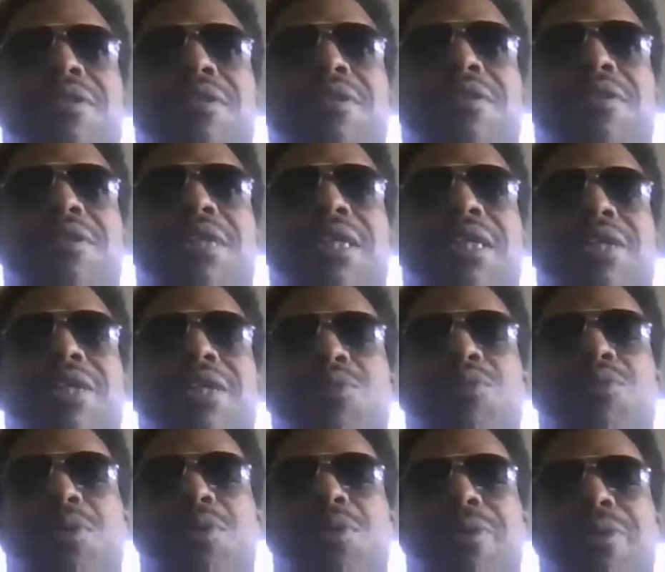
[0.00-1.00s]
any
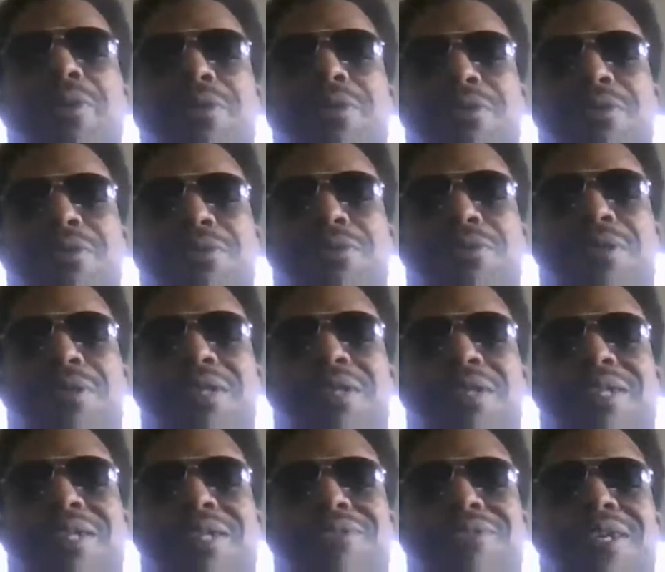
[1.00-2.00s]
words to it either. I
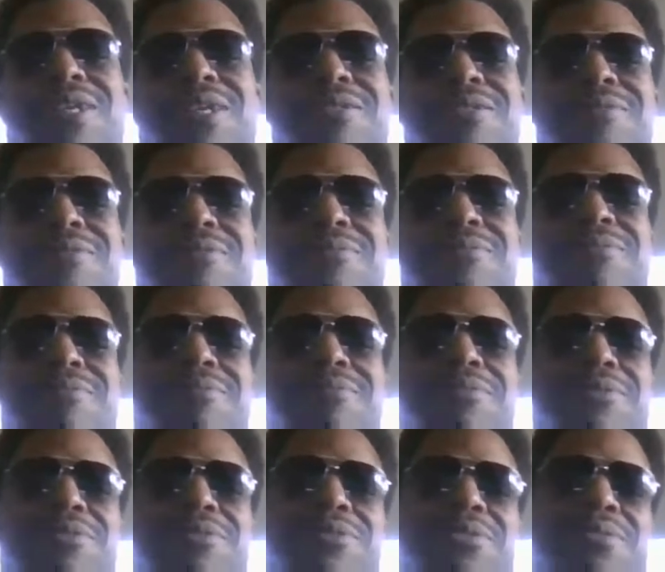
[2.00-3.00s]
tried to
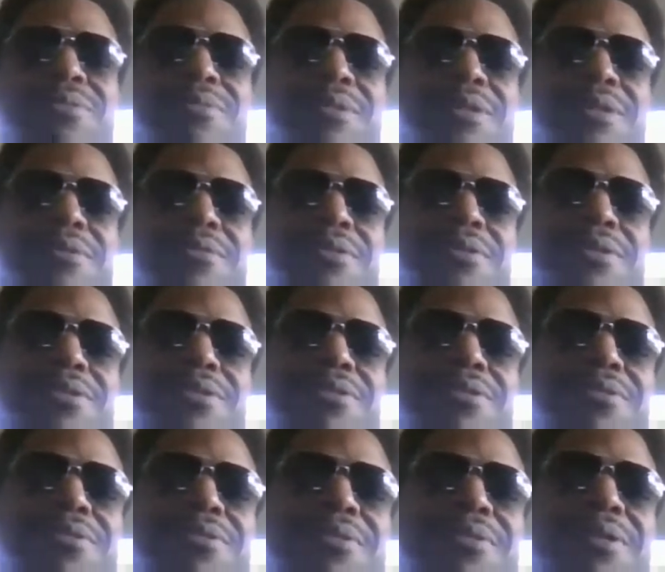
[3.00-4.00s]
do some lyrics to
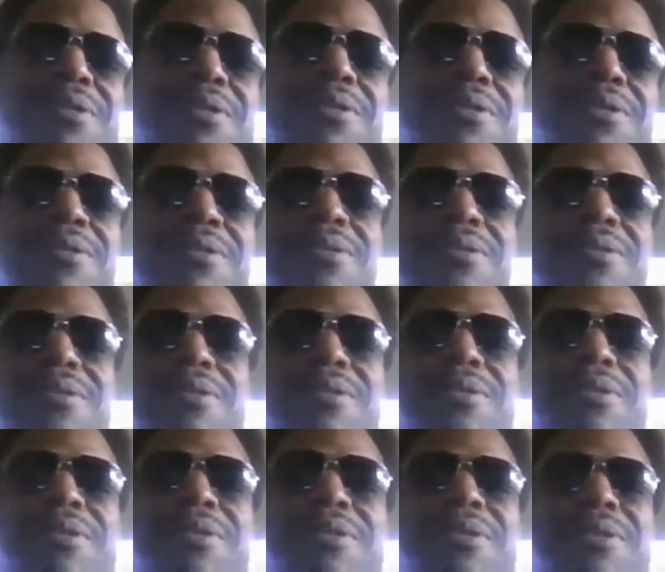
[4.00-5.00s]
it.
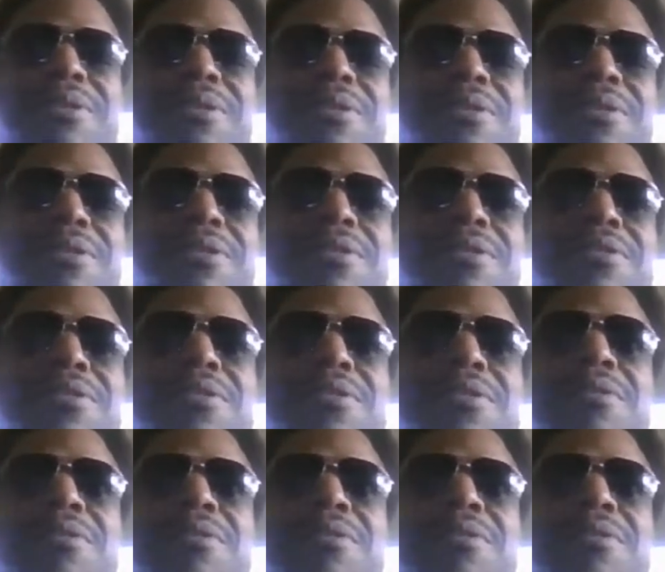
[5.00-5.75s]
know,